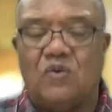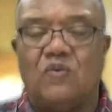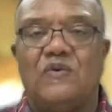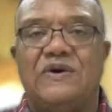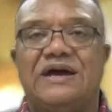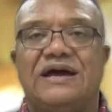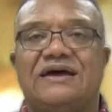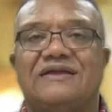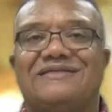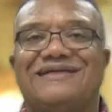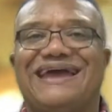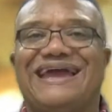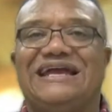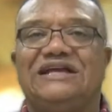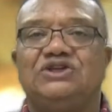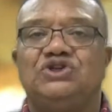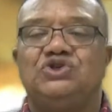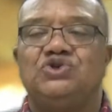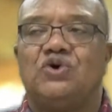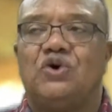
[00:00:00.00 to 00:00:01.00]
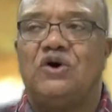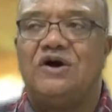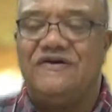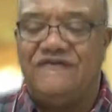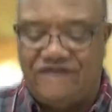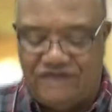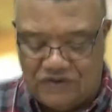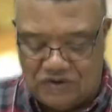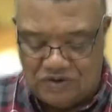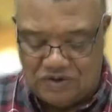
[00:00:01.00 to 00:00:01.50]
with a
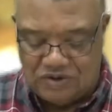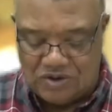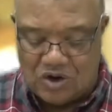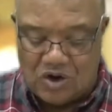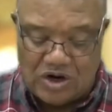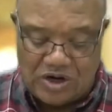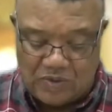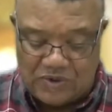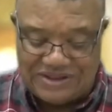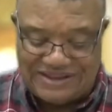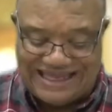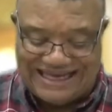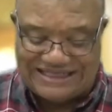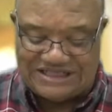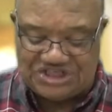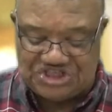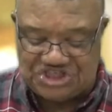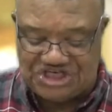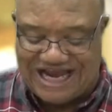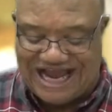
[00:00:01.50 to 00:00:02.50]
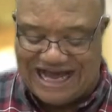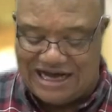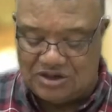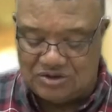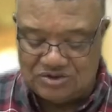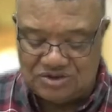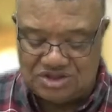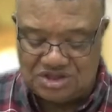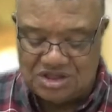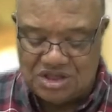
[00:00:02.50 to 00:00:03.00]
joyful, or with a
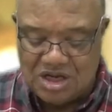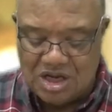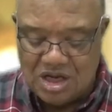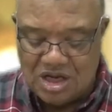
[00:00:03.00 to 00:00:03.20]
shout